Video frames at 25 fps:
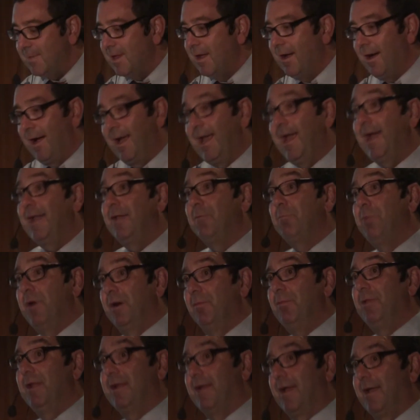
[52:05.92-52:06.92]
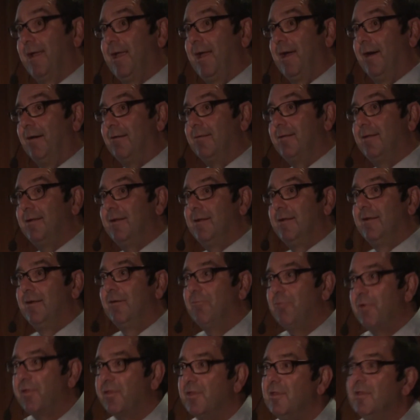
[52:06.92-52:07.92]
I had a public account
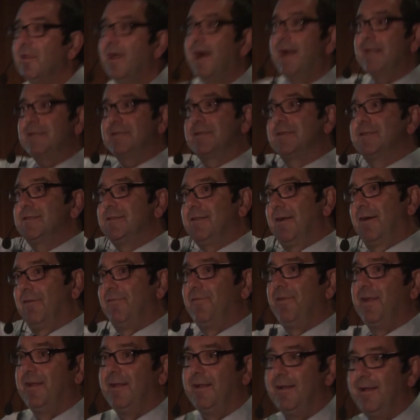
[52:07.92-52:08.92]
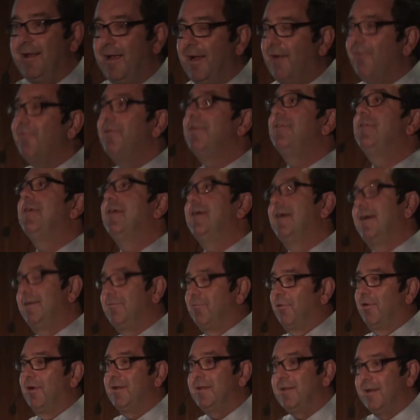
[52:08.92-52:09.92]
with lots of stuff in it, everything
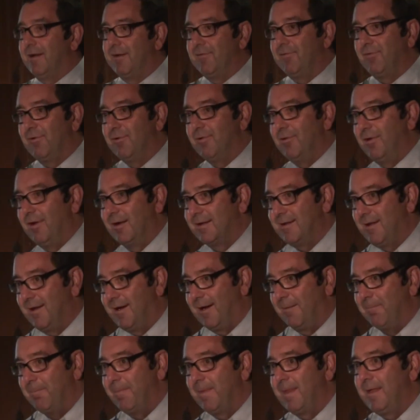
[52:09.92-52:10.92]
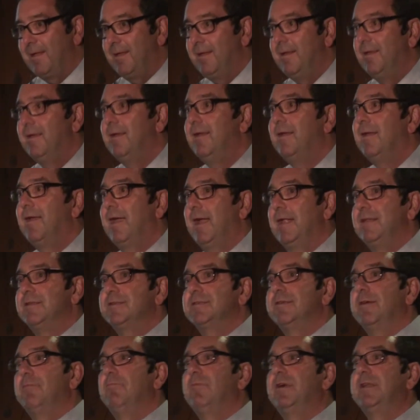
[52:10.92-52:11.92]
I'd worked on for a long time. And
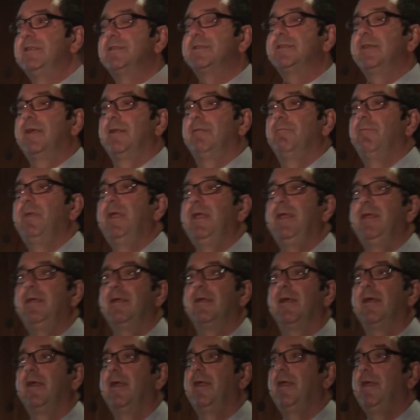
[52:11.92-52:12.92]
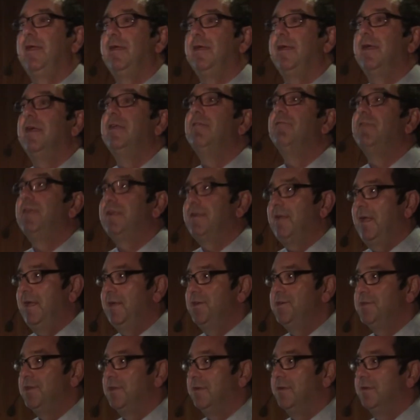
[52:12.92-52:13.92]
someone sent me an
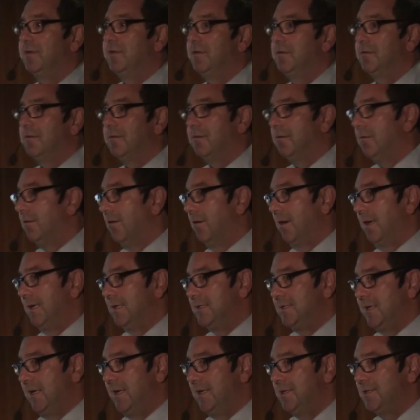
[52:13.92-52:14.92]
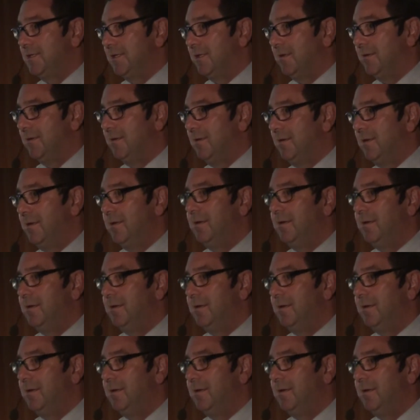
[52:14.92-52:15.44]
invitation to their organization.